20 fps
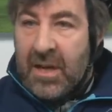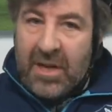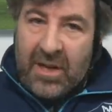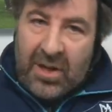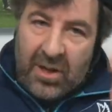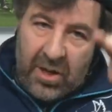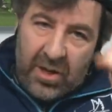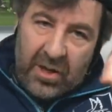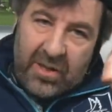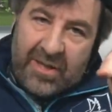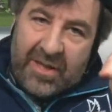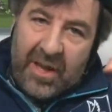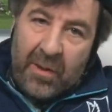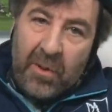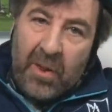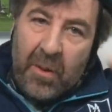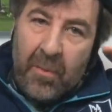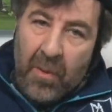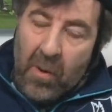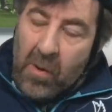yeah. Look see
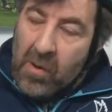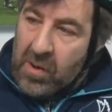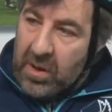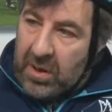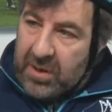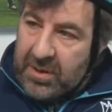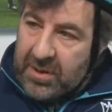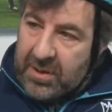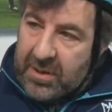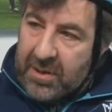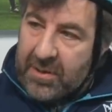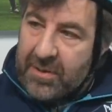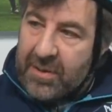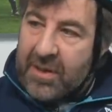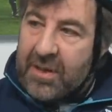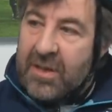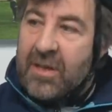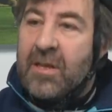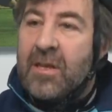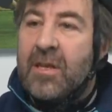where the ball is
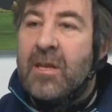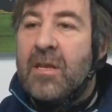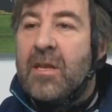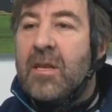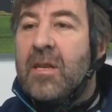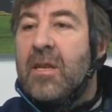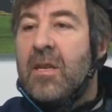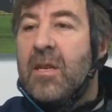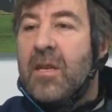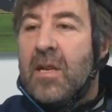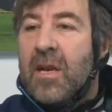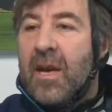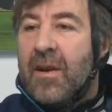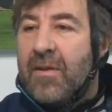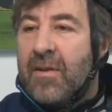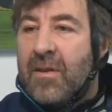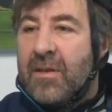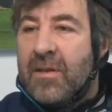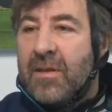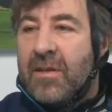going. Yeah, snake hips.
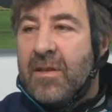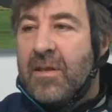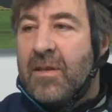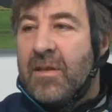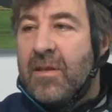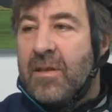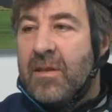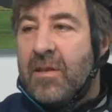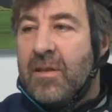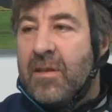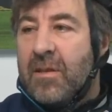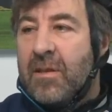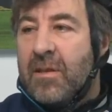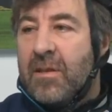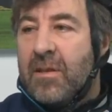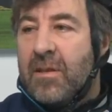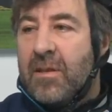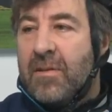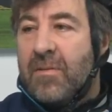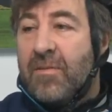The hips are lying to
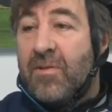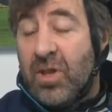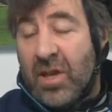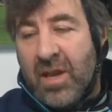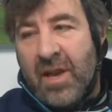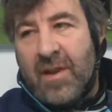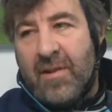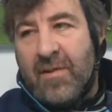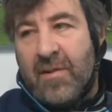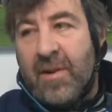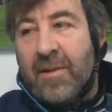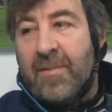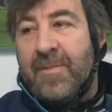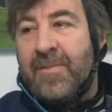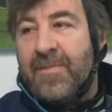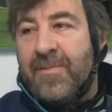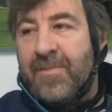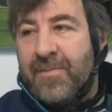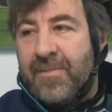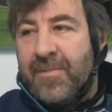you." Shakira.
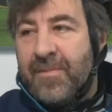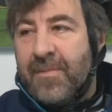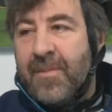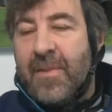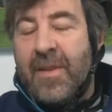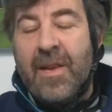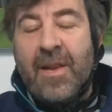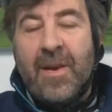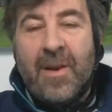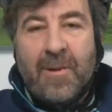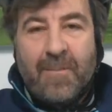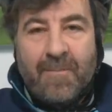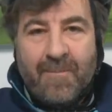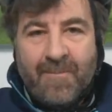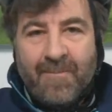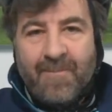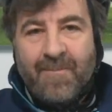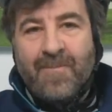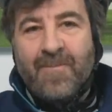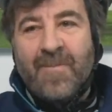Yeah. yeah,
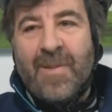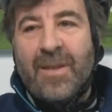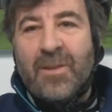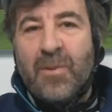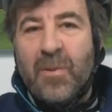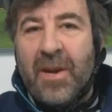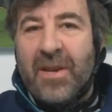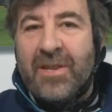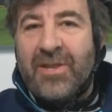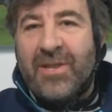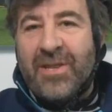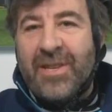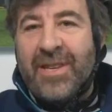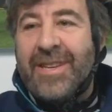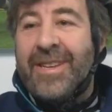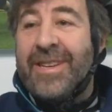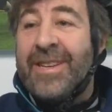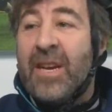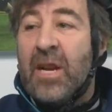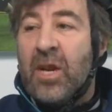That's why
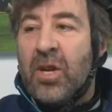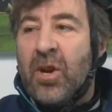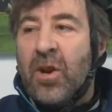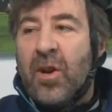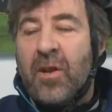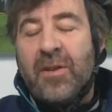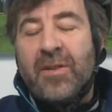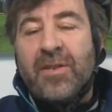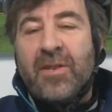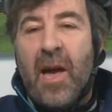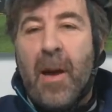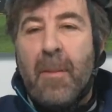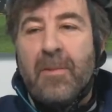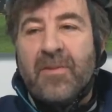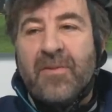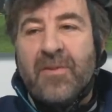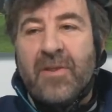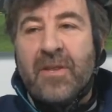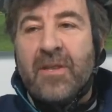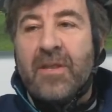she got all those
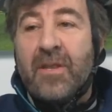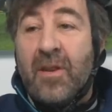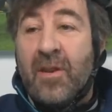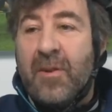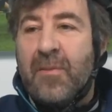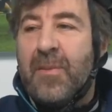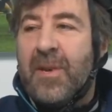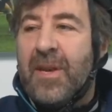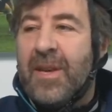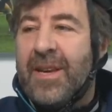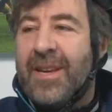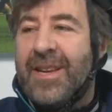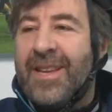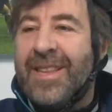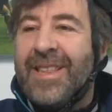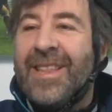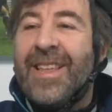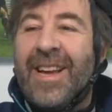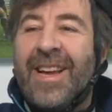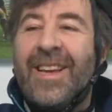caps for
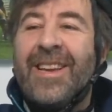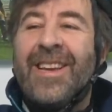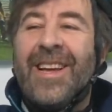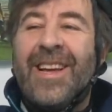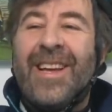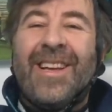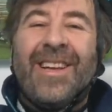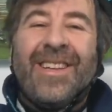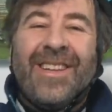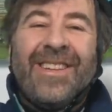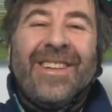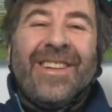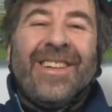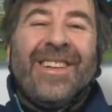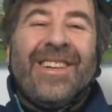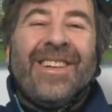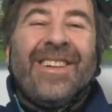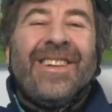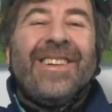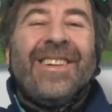Colombia.